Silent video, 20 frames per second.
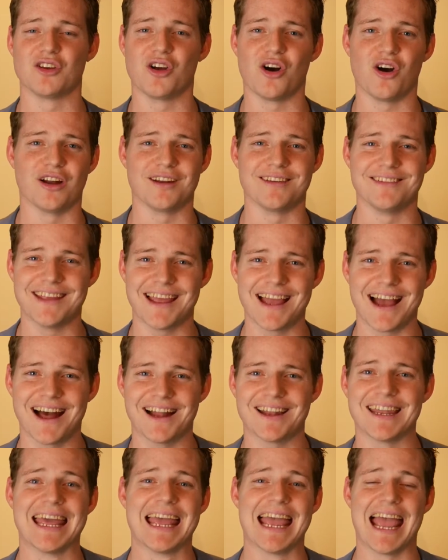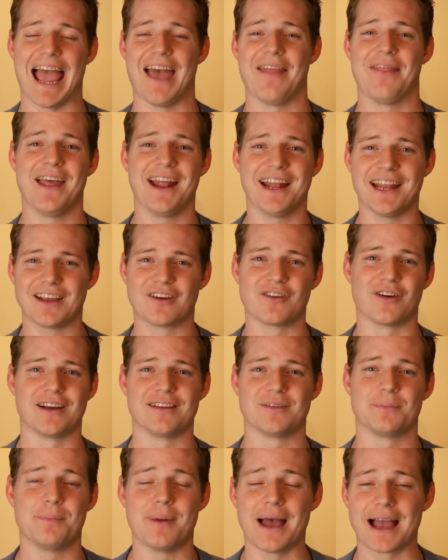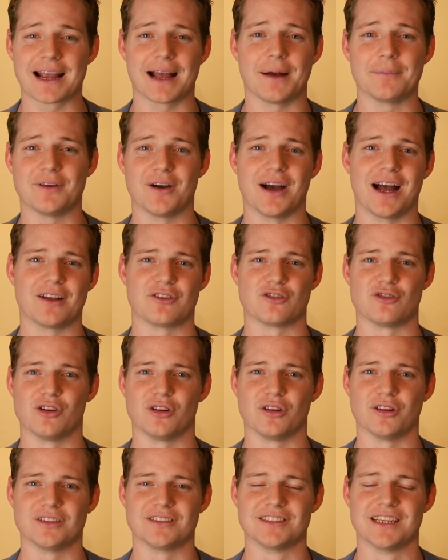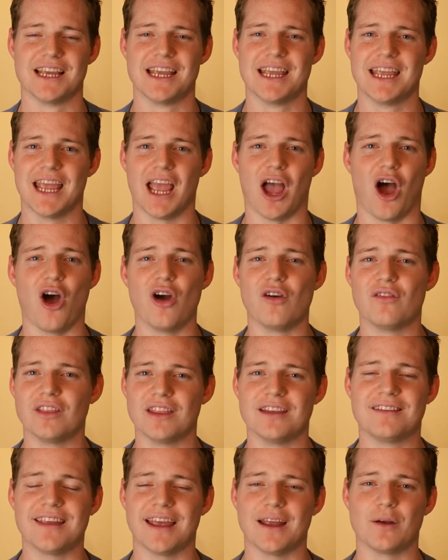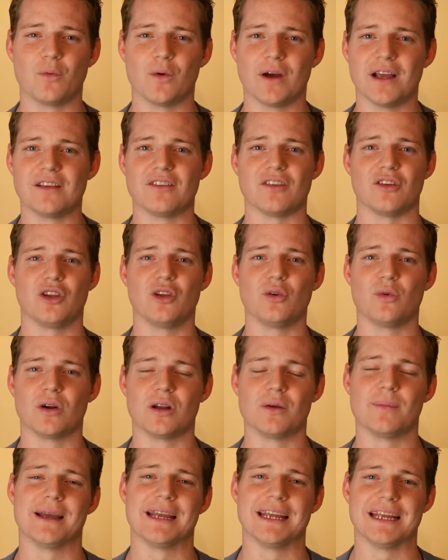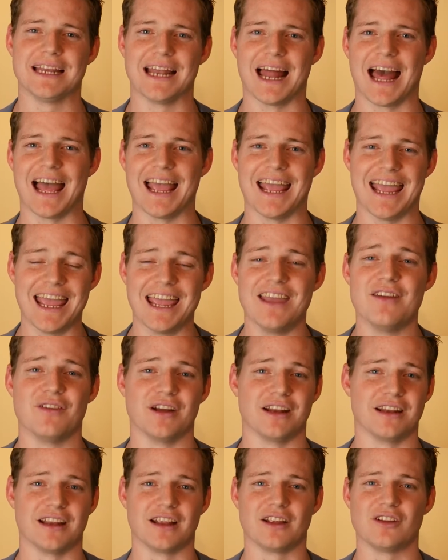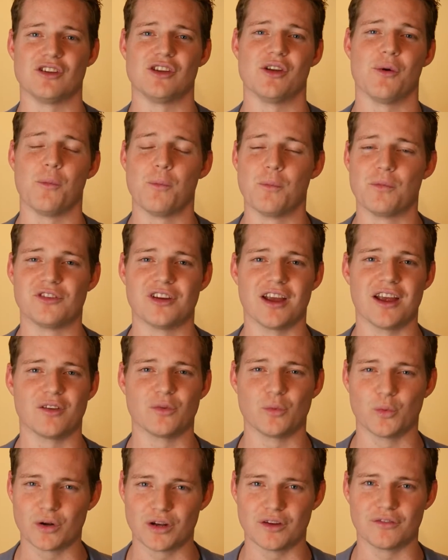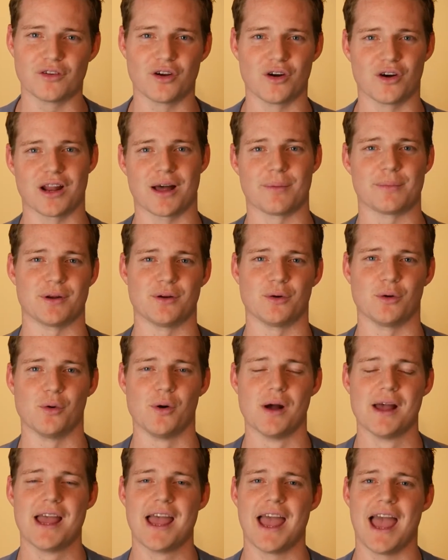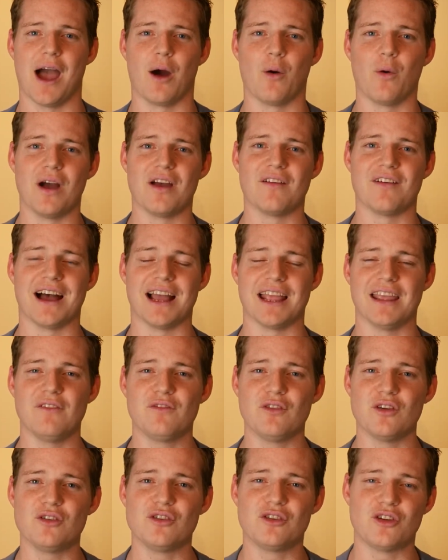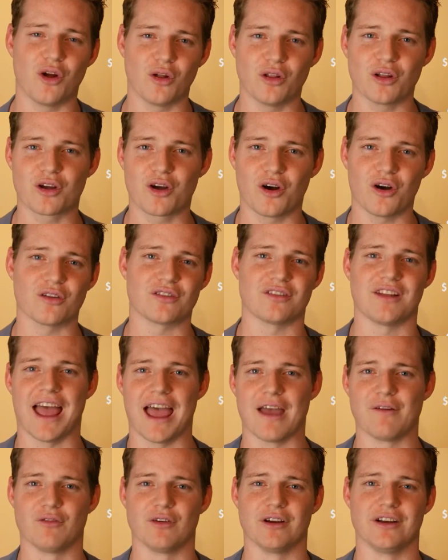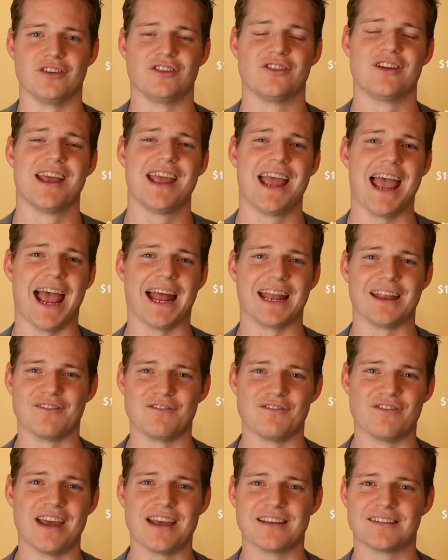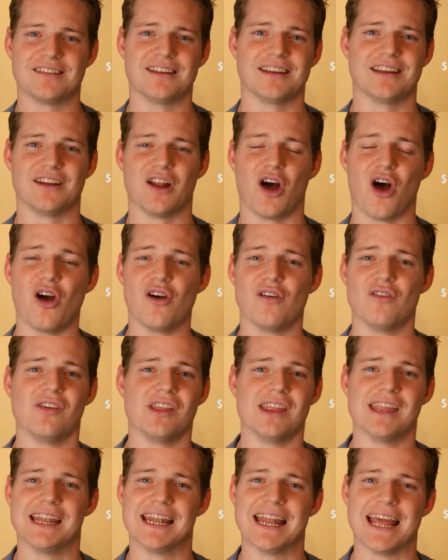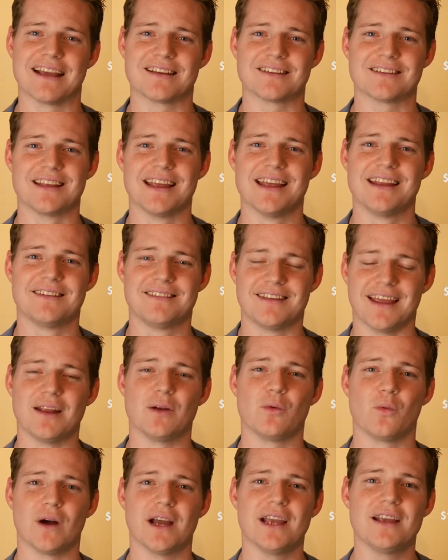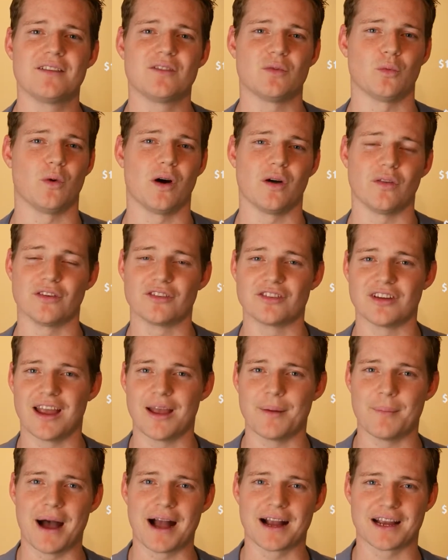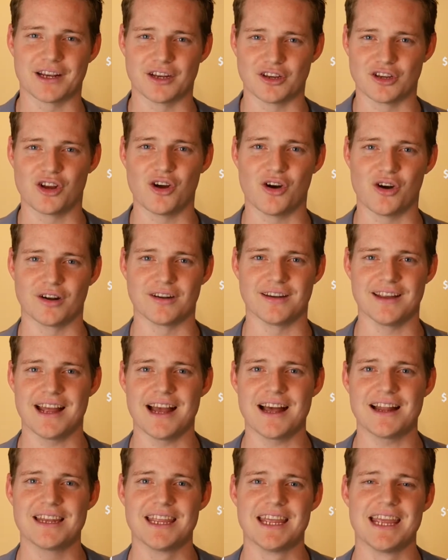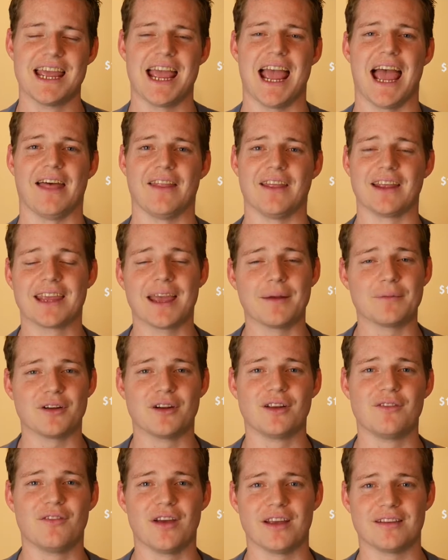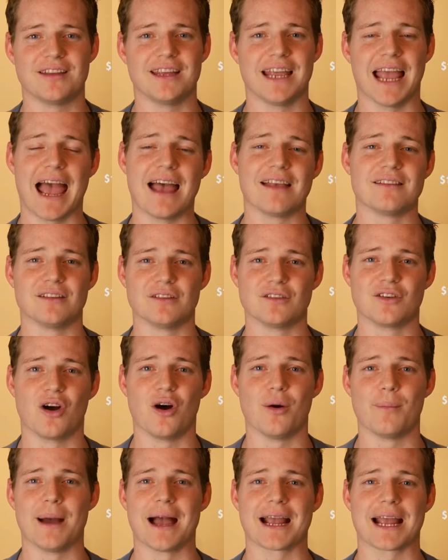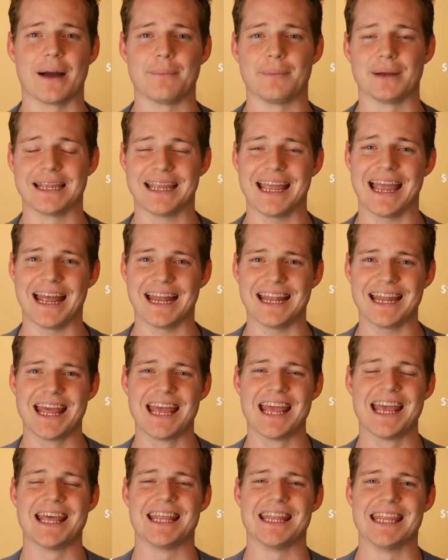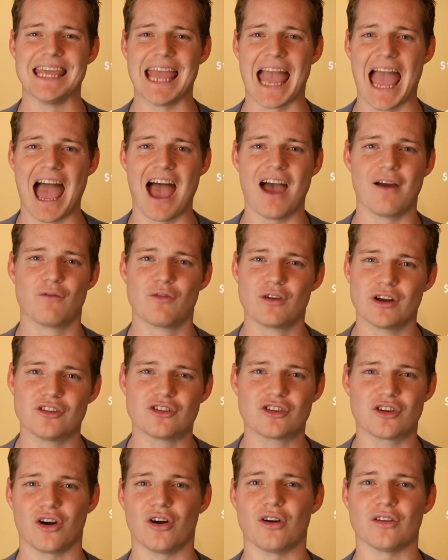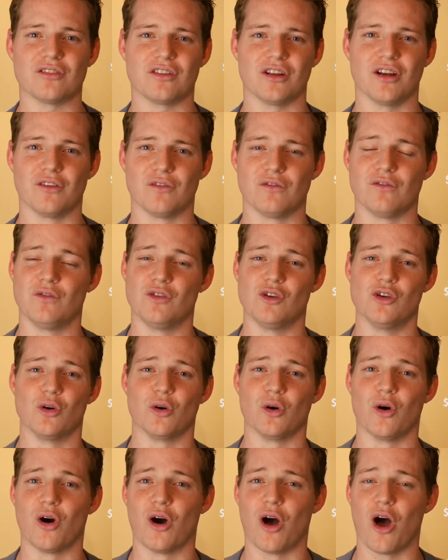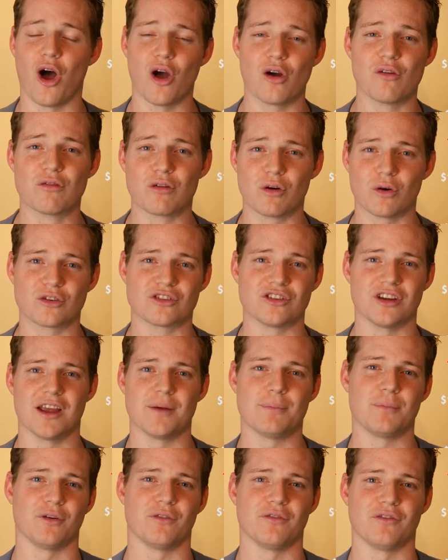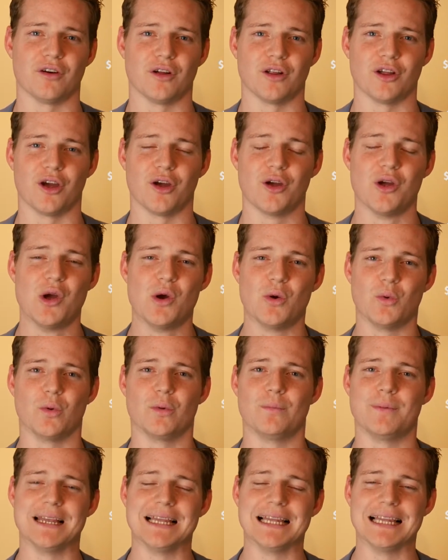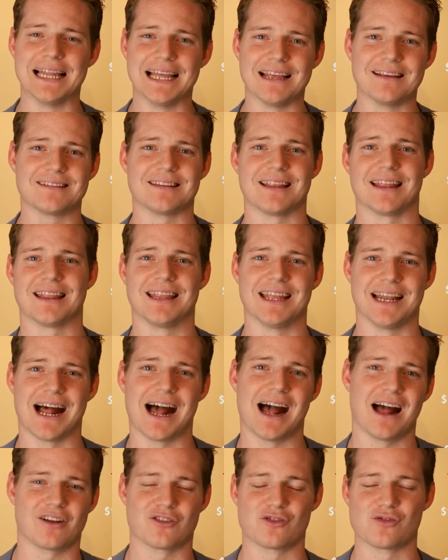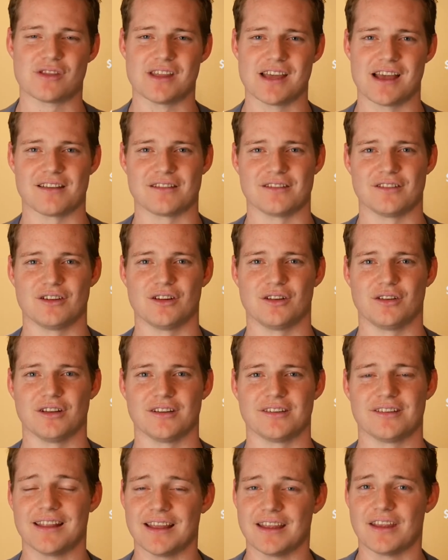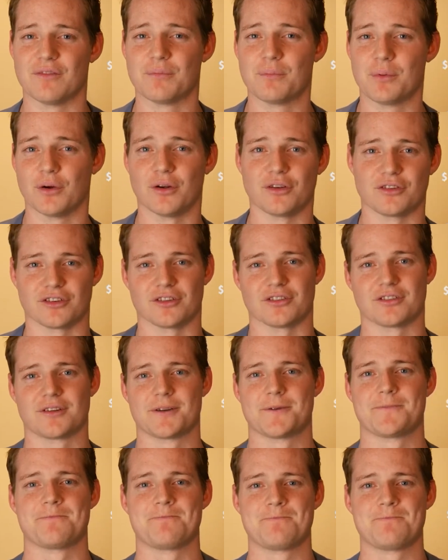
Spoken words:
had gone down and then increased back up to $100, over the 10 weeks you would have been even. Your shares wouldn't have gone up at all. However, if you dollar cost averaged and invested over the next 10 weeks while the share market had gone down and then kept on investing as it's gone back up again, the average cost of your overall share portfolio would be less than $100,000 that you've purchased.